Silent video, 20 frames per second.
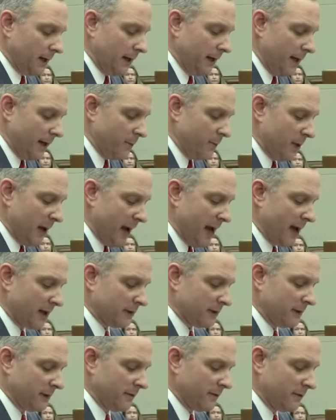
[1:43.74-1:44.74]

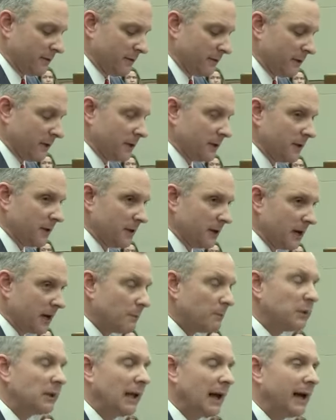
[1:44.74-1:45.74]
impact of the
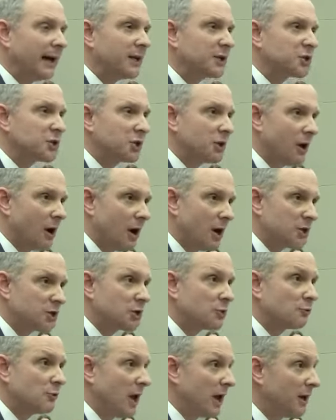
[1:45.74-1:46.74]
compliance
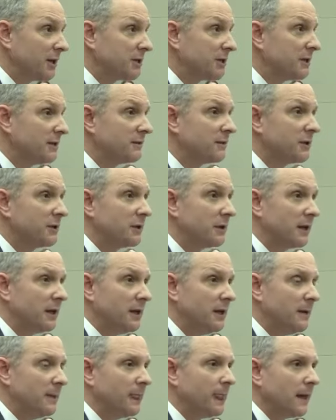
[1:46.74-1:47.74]
cost relative to
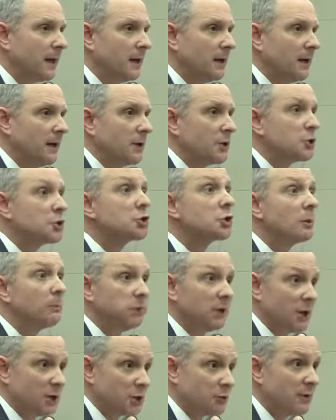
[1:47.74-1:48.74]
the
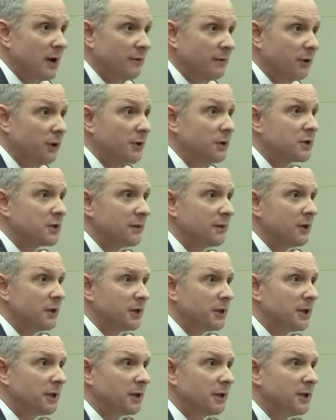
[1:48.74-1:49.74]
surplus revenues of
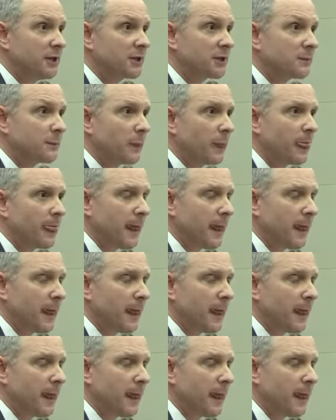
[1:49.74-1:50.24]
utilities,